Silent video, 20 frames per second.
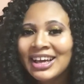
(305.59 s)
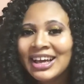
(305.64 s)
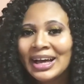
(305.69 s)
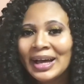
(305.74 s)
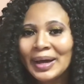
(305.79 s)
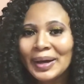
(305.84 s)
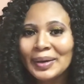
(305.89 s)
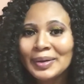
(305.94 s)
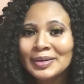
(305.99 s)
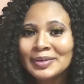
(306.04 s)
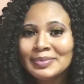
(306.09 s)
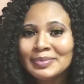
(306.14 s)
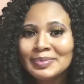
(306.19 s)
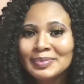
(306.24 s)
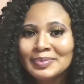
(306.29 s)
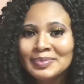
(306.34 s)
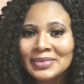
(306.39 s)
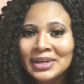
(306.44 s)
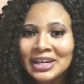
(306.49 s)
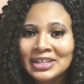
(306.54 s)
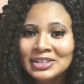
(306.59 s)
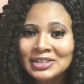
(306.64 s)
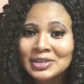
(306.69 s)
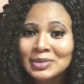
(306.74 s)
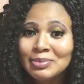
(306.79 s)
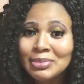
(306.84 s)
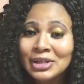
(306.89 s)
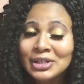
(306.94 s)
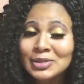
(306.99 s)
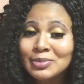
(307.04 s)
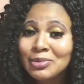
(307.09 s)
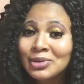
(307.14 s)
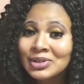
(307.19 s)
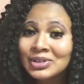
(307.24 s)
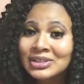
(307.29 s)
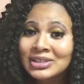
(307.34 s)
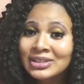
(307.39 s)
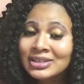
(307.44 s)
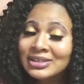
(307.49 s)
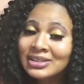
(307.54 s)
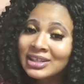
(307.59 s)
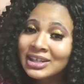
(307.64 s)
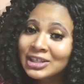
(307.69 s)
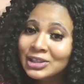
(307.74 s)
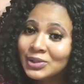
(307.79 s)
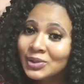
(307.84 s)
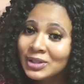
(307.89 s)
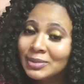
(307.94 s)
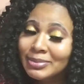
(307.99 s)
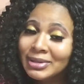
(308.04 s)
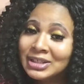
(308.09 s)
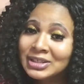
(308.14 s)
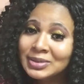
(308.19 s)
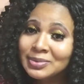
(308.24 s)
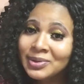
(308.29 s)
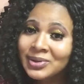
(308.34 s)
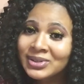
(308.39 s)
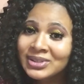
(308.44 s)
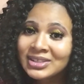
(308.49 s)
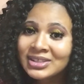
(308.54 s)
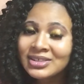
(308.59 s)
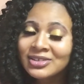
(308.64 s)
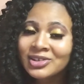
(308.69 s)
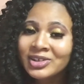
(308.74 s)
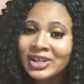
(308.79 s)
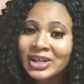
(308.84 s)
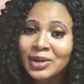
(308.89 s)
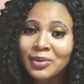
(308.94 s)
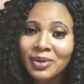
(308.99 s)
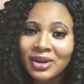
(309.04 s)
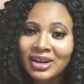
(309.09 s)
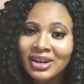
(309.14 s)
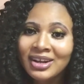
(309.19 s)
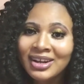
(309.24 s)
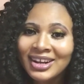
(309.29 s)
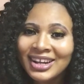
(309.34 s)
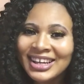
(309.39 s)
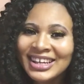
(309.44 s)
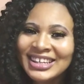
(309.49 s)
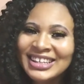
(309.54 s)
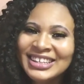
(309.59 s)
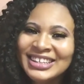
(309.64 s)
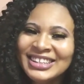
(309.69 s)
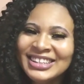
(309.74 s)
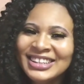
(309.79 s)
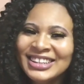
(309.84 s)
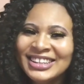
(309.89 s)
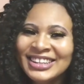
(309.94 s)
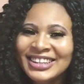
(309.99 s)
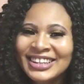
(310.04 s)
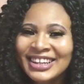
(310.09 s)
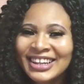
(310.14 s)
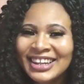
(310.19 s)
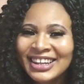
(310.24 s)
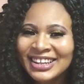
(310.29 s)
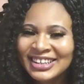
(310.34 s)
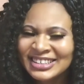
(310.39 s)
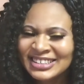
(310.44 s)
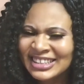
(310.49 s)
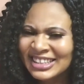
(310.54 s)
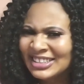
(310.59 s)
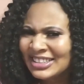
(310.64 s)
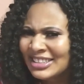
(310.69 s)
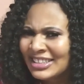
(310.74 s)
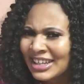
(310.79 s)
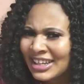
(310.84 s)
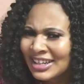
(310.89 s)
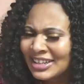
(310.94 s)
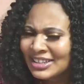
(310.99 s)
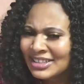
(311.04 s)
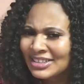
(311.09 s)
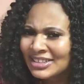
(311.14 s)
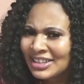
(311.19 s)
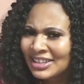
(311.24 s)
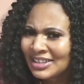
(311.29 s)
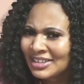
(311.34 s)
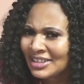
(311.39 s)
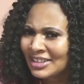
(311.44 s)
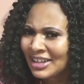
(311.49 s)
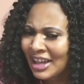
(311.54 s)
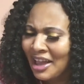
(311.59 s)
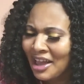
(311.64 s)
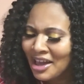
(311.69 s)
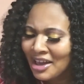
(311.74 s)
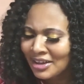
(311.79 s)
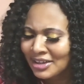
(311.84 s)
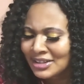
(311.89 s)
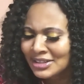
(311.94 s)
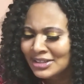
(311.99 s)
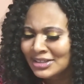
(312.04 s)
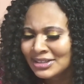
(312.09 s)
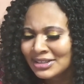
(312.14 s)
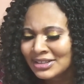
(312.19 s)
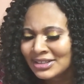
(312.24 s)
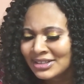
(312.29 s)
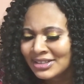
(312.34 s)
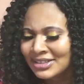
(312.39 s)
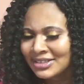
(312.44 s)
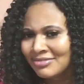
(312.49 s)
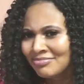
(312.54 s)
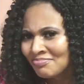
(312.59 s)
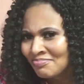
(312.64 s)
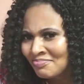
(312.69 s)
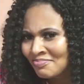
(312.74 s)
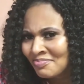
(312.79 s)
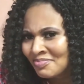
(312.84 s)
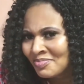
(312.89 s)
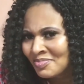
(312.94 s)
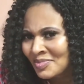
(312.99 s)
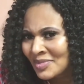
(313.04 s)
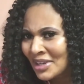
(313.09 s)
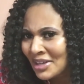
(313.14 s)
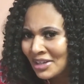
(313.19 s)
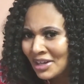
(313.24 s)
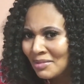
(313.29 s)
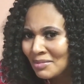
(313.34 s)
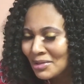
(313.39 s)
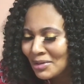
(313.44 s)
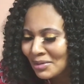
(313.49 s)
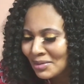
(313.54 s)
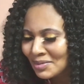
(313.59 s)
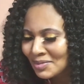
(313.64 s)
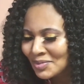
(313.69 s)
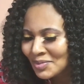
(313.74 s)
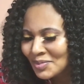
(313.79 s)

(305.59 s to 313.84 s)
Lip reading: I just play sports, enjoy playing sports really well. Is that a talent? It is. Let me know.